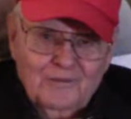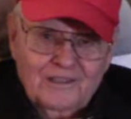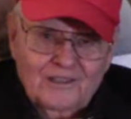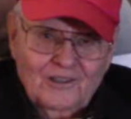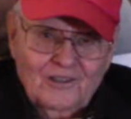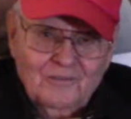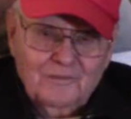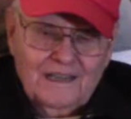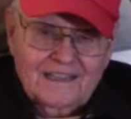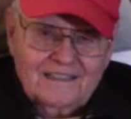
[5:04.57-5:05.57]
me to go on
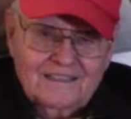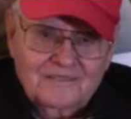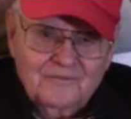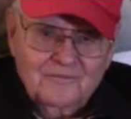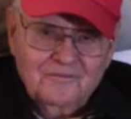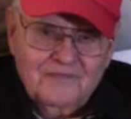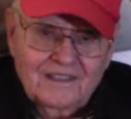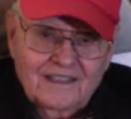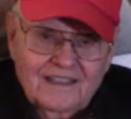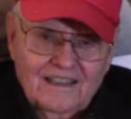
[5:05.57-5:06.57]
back and
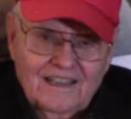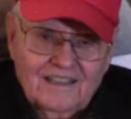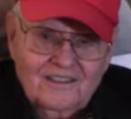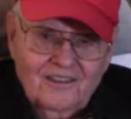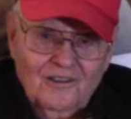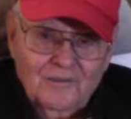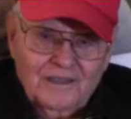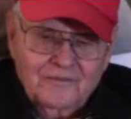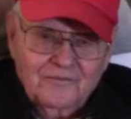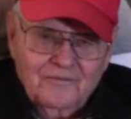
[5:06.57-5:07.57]
they'd call me.